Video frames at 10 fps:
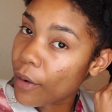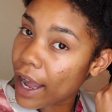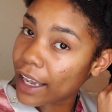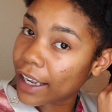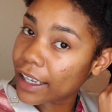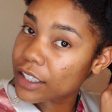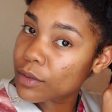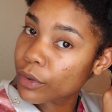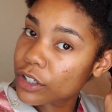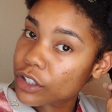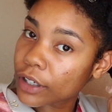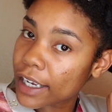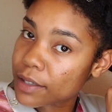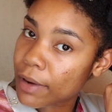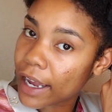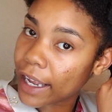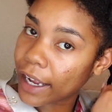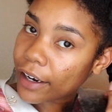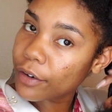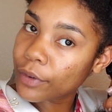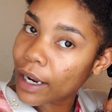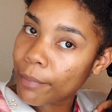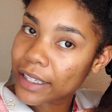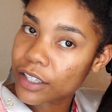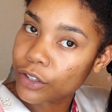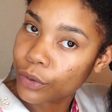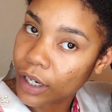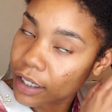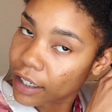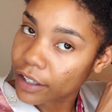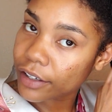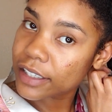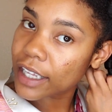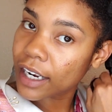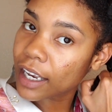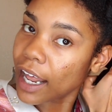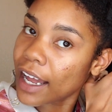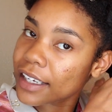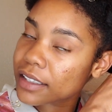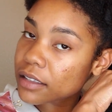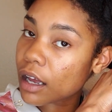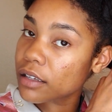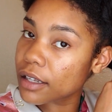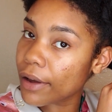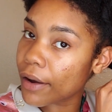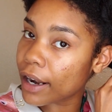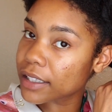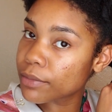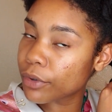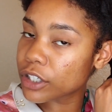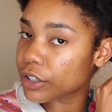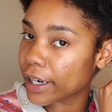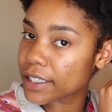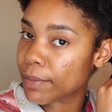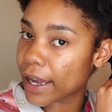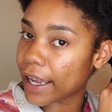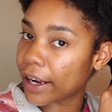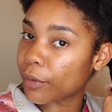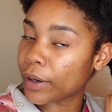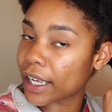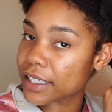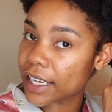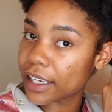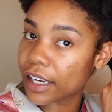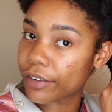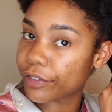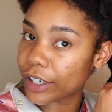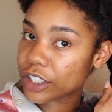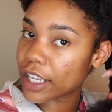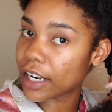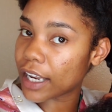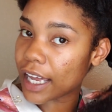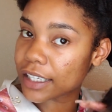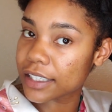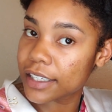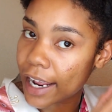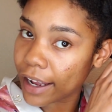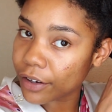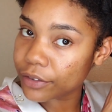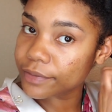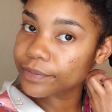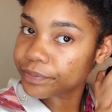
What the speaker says: I like to moisturize my hair when I'm about to do another set of locks. It's also how I like to moisturize my hair when I take a fresh set of locks down.